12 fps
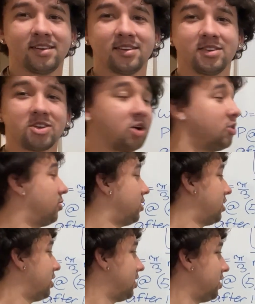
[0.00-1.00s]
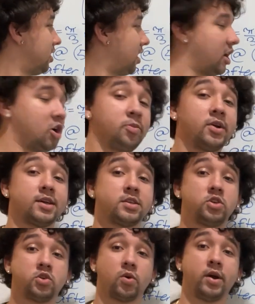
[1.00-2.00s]
So I hope you guys
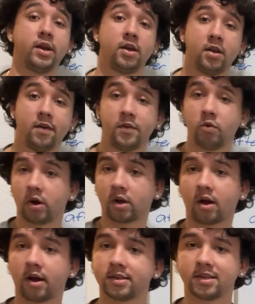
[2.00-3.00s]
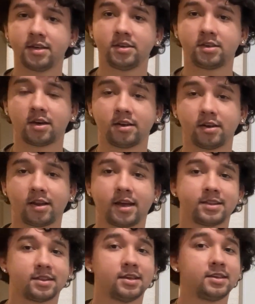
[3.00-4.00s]
enjoyed. If you want content done
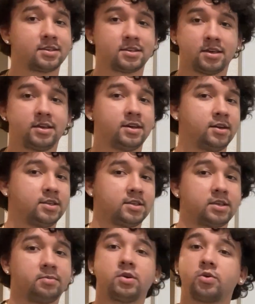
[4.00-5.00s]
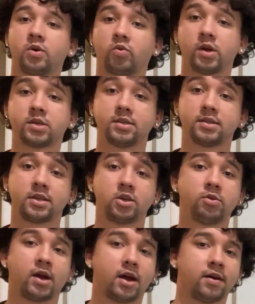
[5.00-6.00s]
like this, similar with questions that
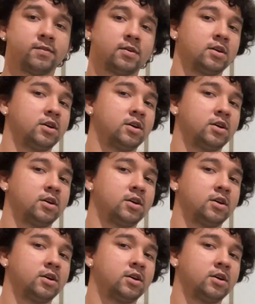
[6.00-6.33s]
you have,